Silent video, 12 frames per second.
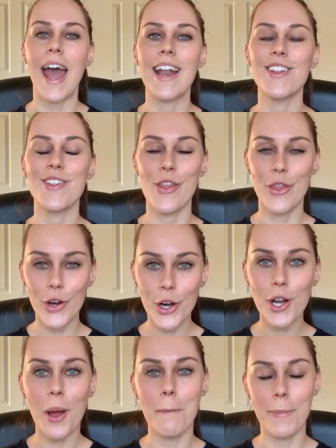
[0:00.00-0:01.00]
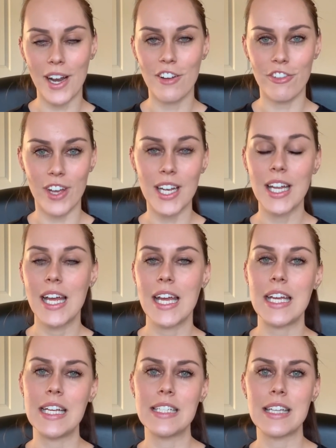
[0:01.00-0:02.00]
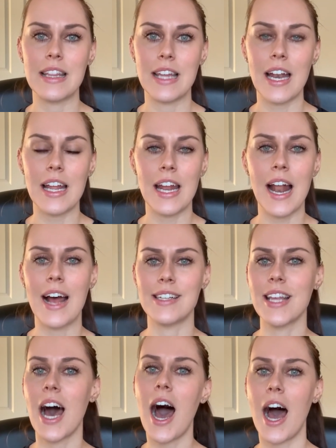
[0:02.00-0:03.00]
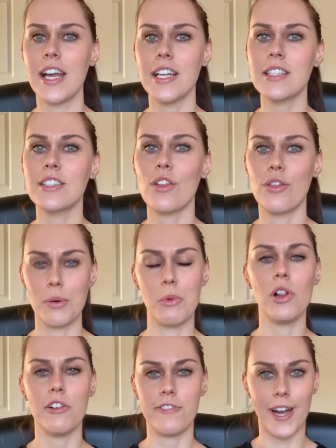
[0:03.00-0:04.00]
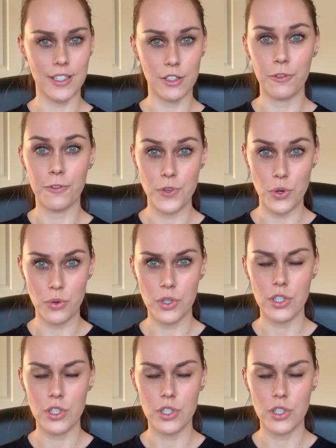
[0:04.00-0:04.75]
And the third benefit is that it has the highest thermal effect of food.